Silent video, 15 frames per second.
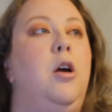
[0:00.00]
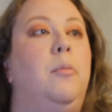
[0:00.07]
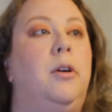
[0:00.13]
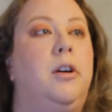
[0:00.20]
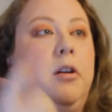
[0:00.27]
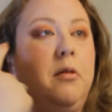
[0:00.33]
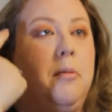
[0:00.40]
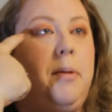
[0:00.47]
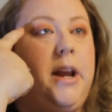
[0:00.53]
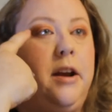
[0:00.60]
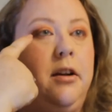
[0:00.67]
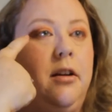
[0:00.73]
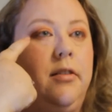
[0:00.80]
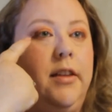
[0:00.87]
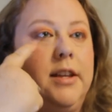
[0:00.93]
We're going to repeat
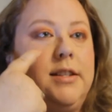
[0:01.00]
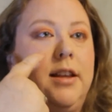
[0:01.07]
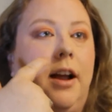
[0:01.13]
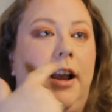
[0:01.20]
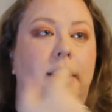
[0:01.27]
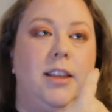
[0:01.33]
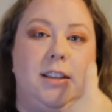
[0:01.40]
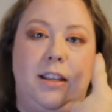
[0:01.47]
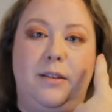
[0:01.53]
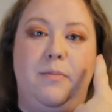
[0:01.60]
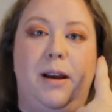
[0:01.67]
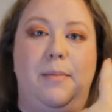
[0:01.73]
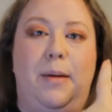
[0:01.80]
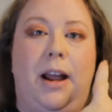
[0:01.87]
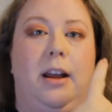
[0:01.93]
it on this side. This is
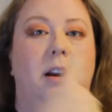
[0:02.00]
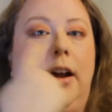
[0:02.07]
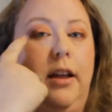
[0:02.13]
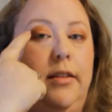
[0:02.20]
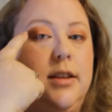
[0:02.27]
my bad eye.